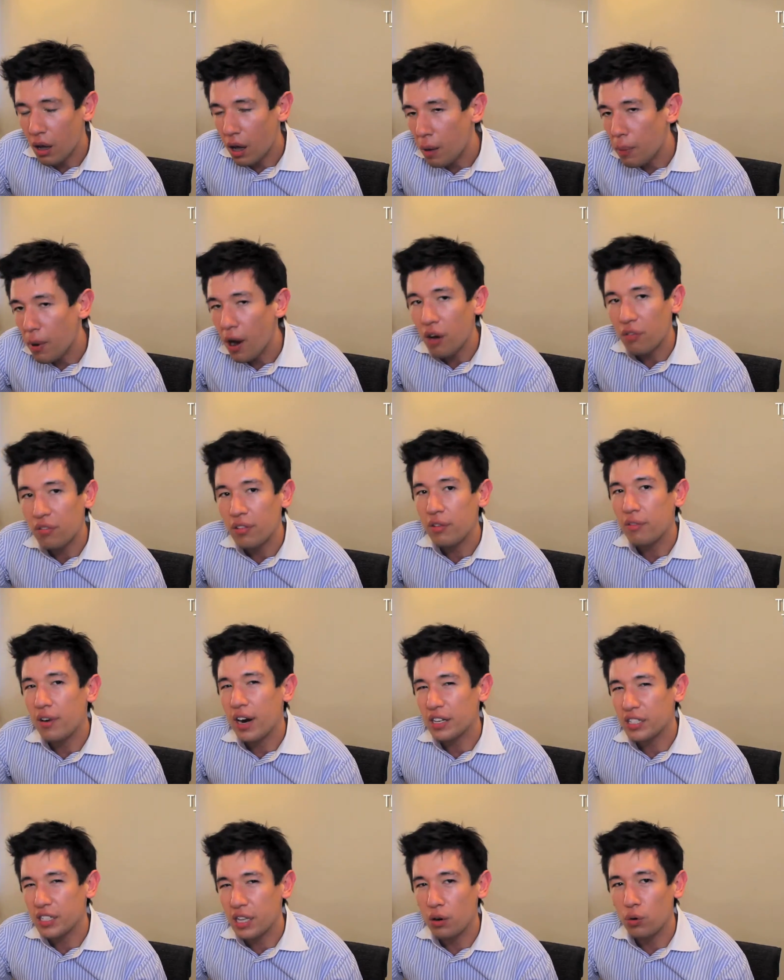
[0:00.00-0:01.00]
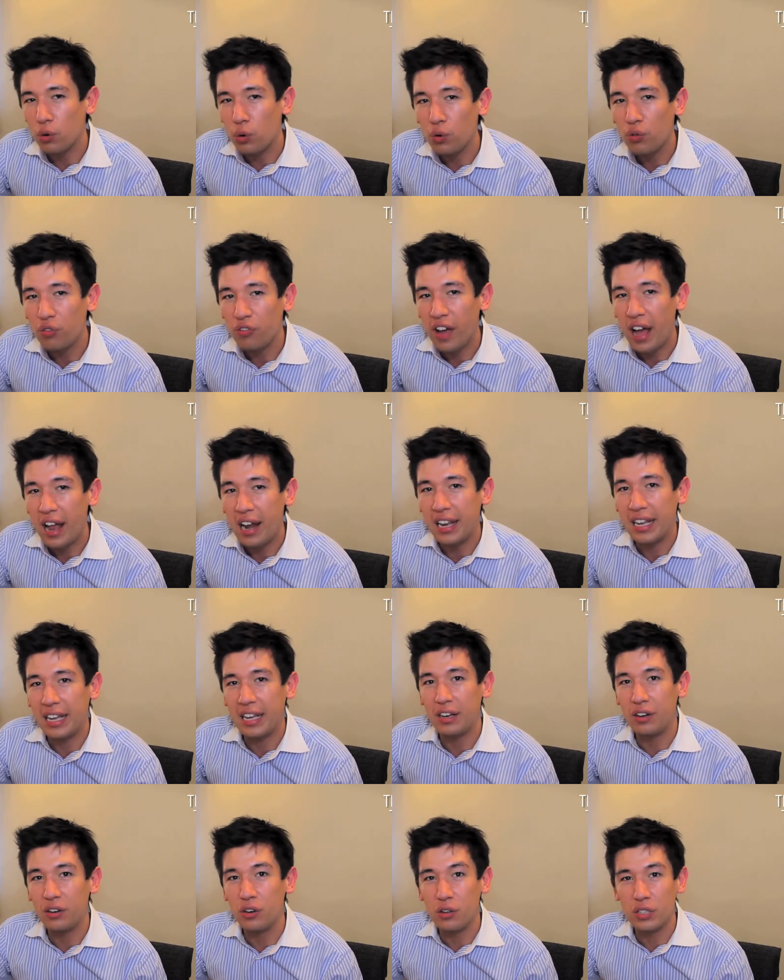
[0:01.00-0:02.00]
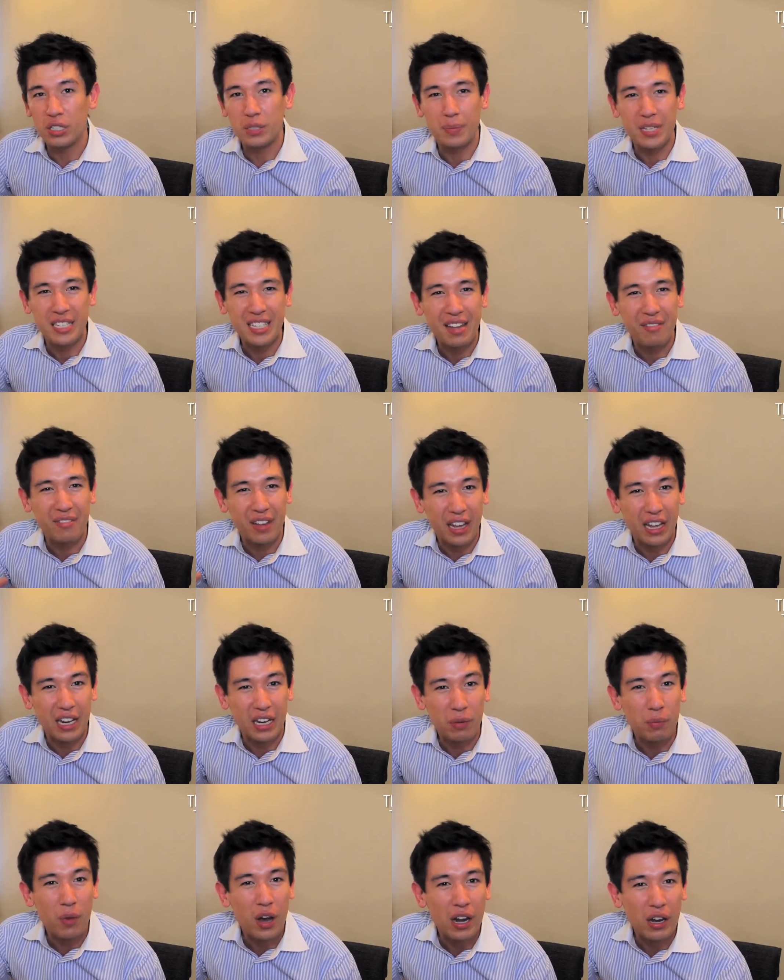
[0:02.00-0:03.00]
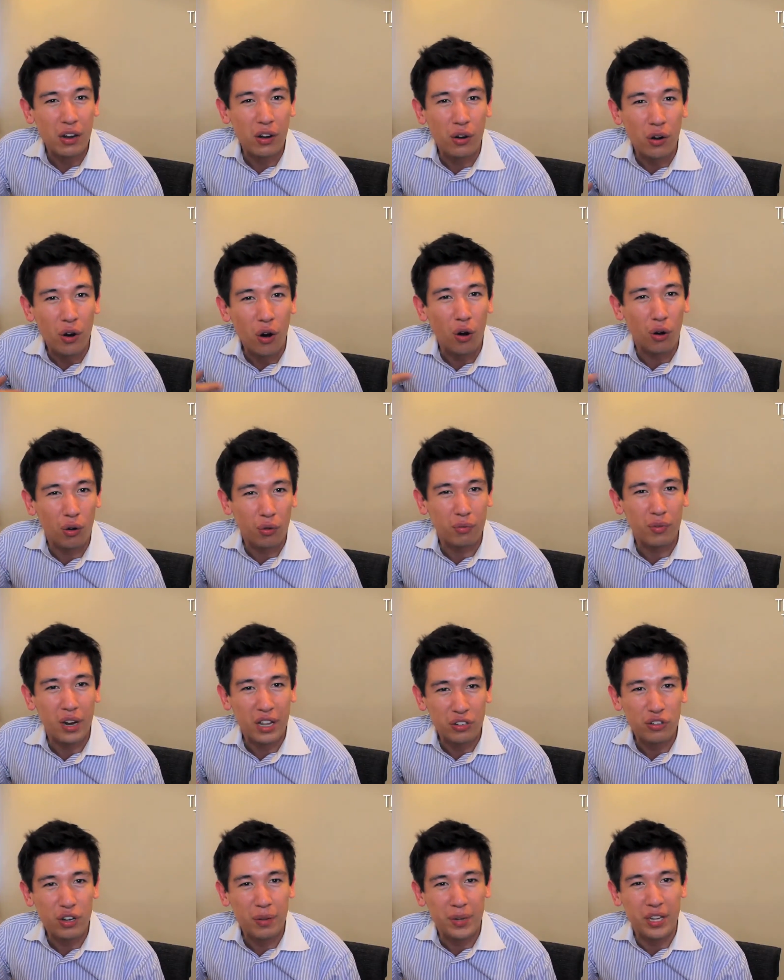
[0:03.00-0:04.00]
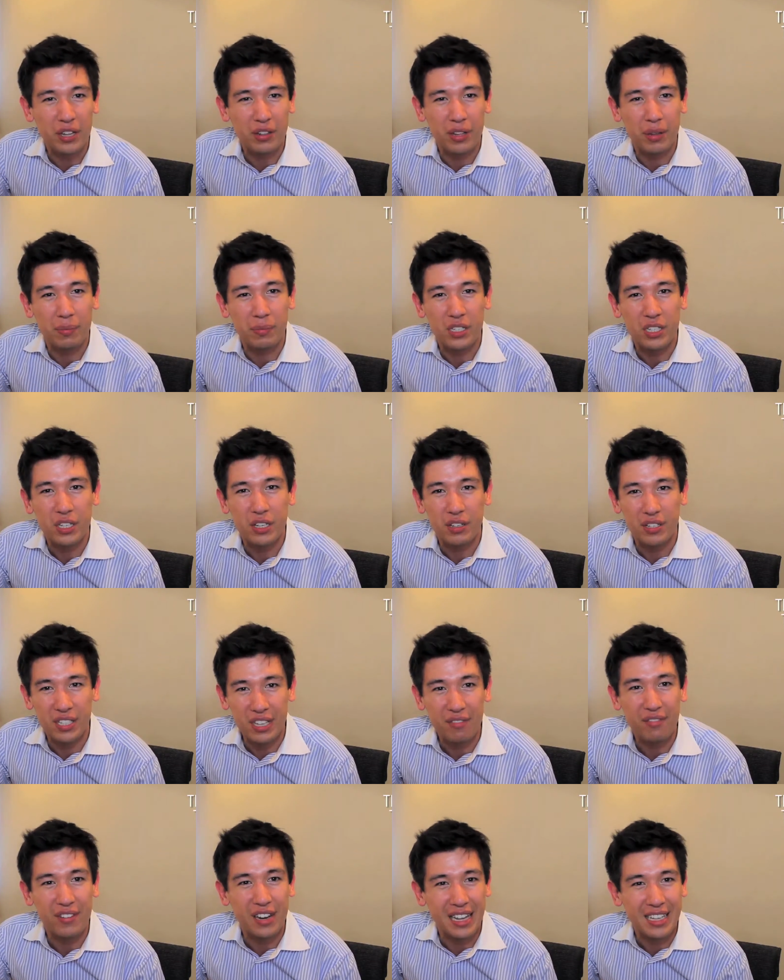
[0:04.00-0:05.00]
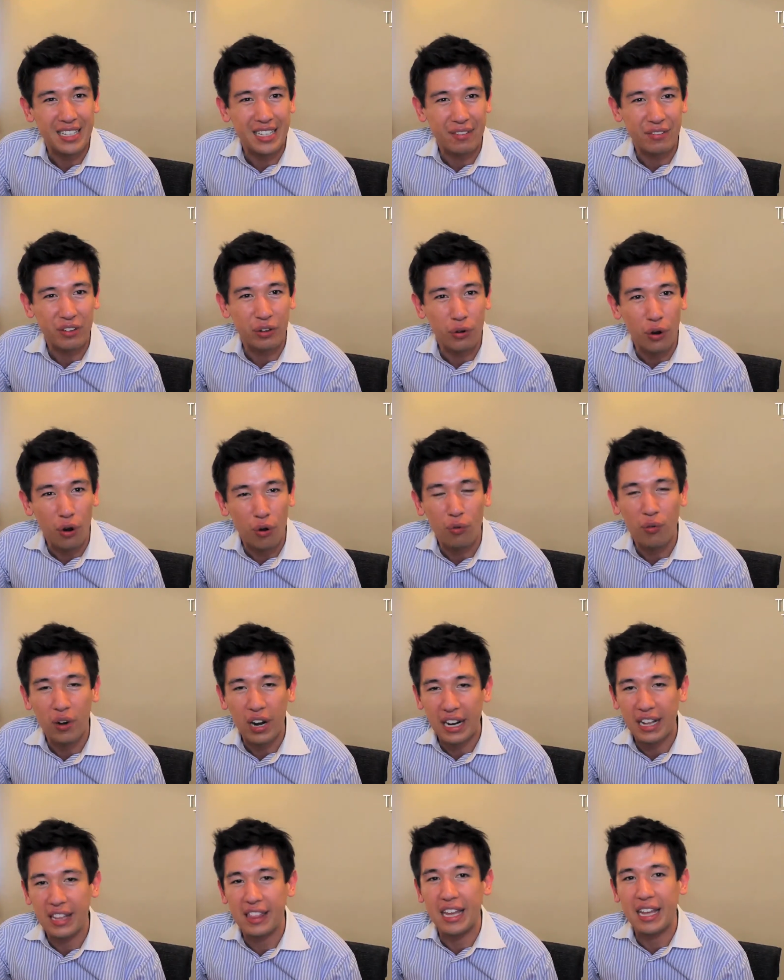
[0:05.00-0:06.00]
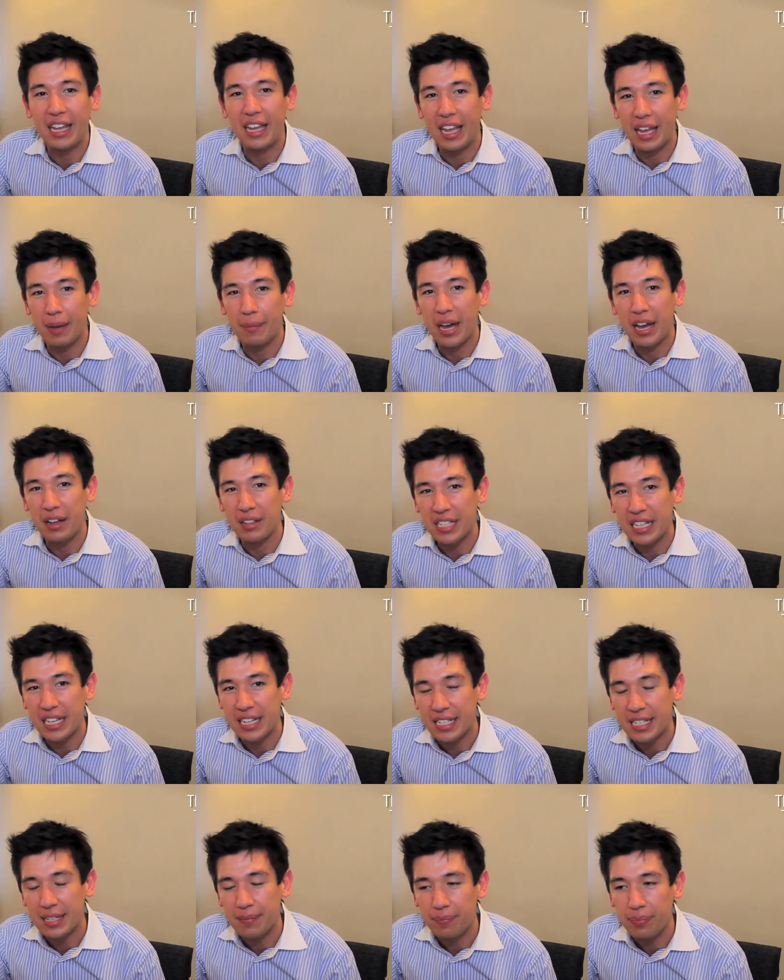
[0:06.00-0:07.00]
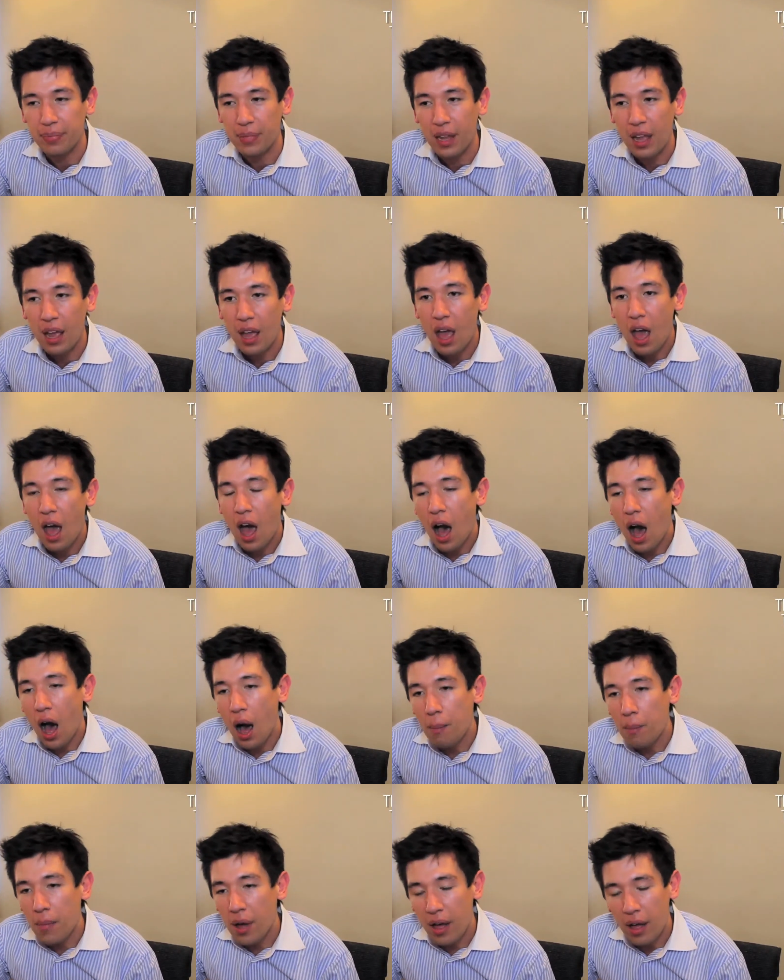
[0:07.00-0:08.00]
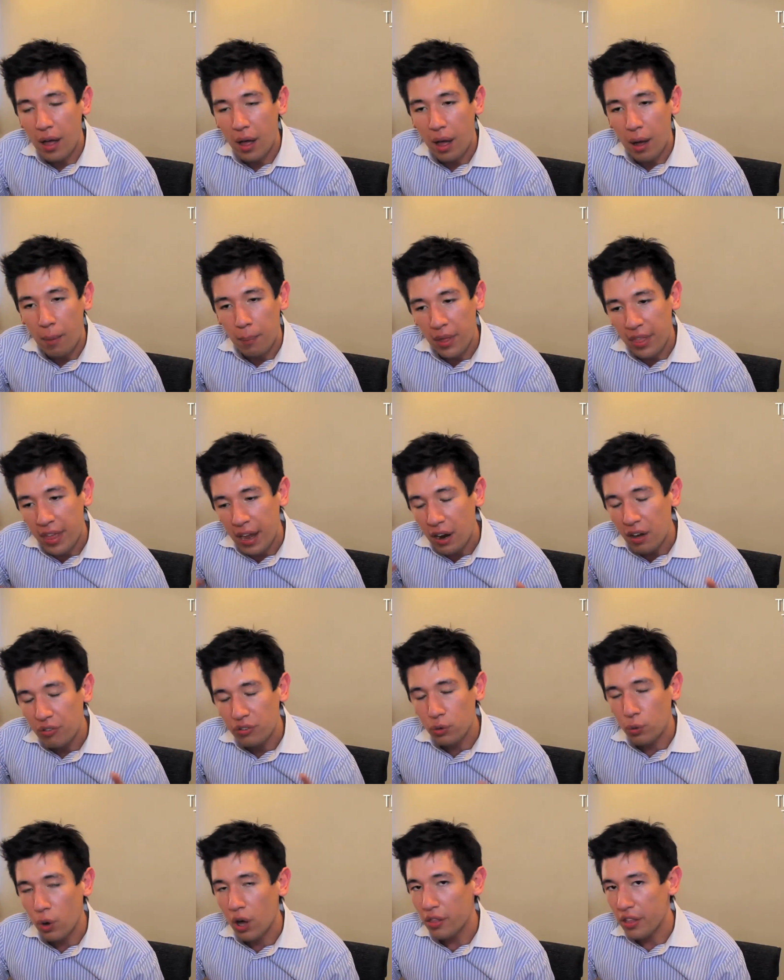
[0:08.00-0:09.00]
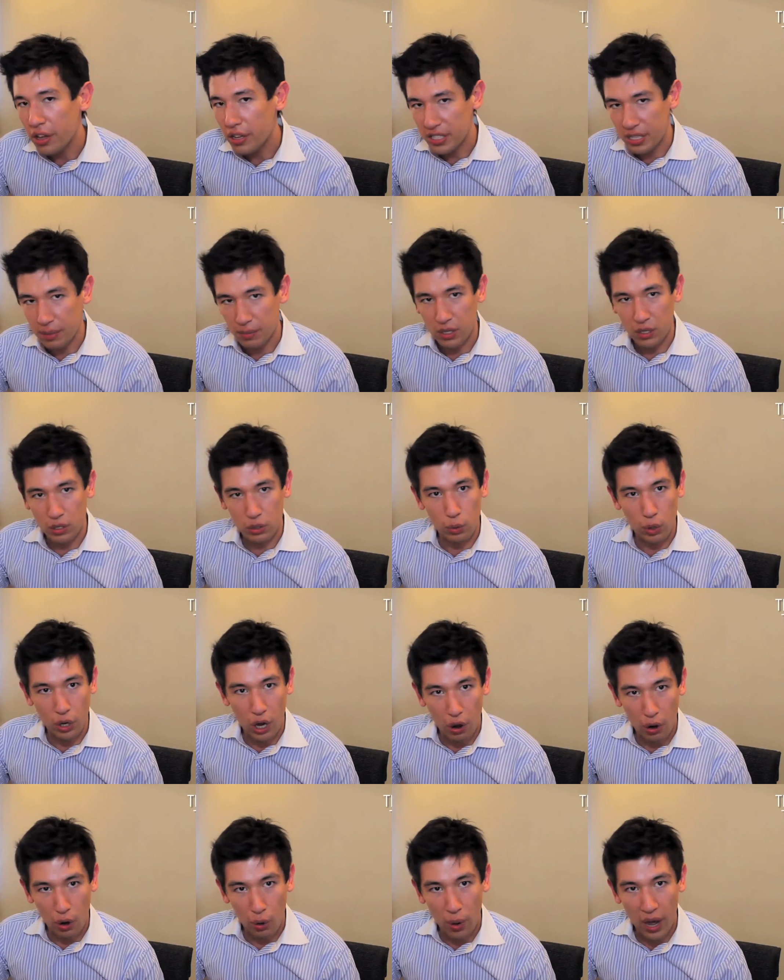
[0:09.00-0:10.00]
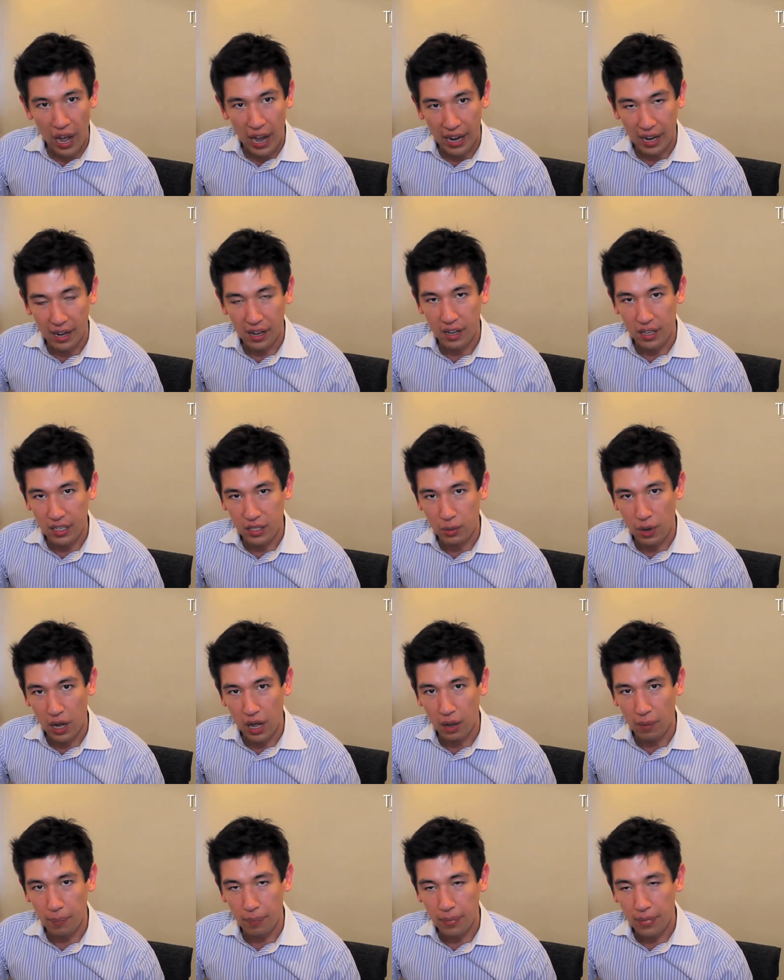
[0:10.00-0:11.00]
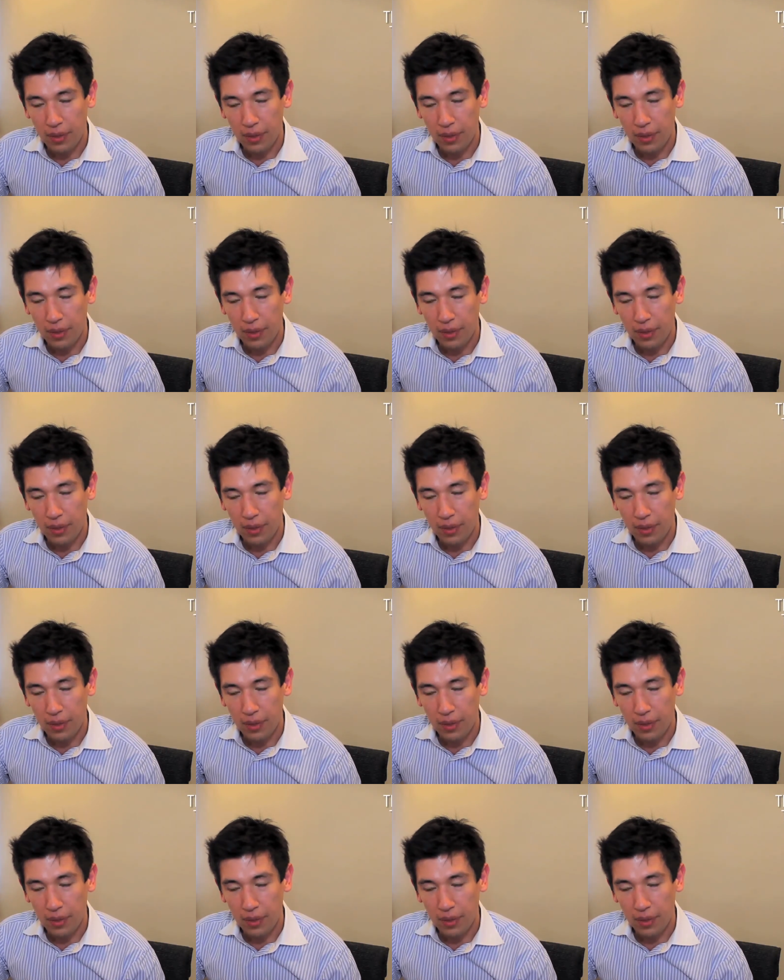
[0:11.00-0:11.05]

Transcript: apart from the rash, they're all fairly non-specific, and you might not attribute them to syphilis if you're not really thinking about it. Um, but then after a while, those symptoms will go away as well.